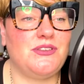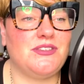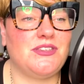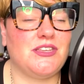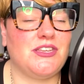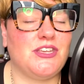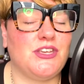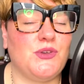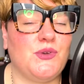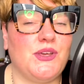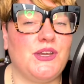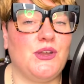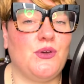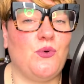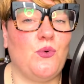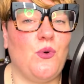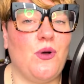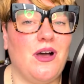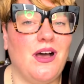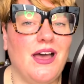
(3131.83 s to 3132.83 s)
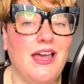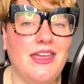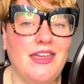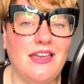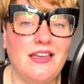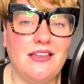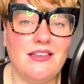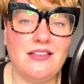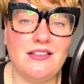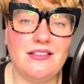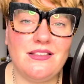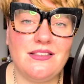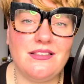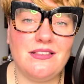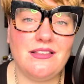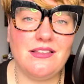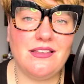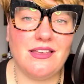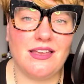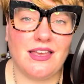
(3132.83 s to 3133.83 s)
See you in a
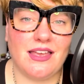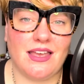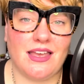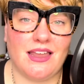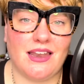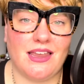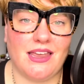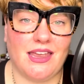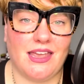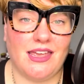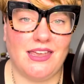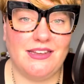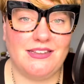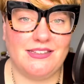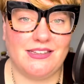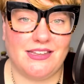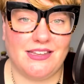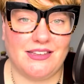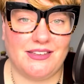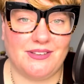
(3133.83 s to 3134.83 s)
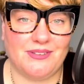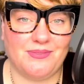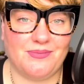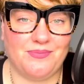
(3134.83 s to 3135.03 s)
while, alligator.